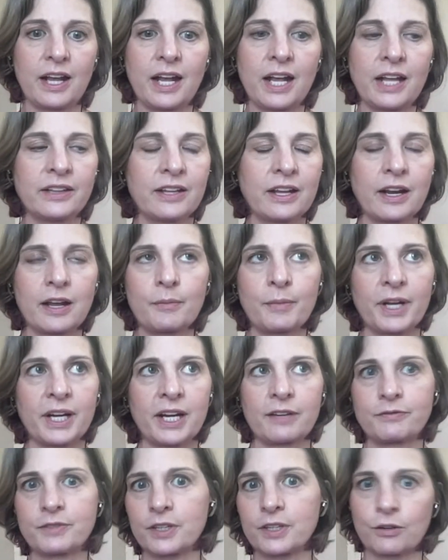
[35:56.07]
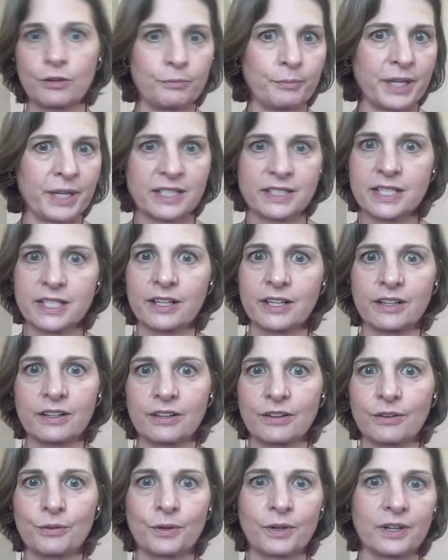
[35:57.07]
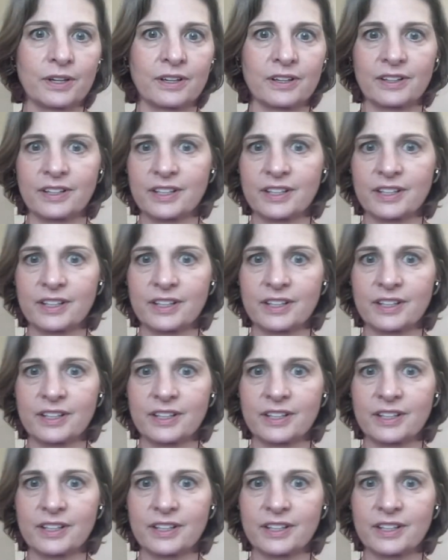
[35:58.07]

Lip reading: and then I might have to go and make dinner or,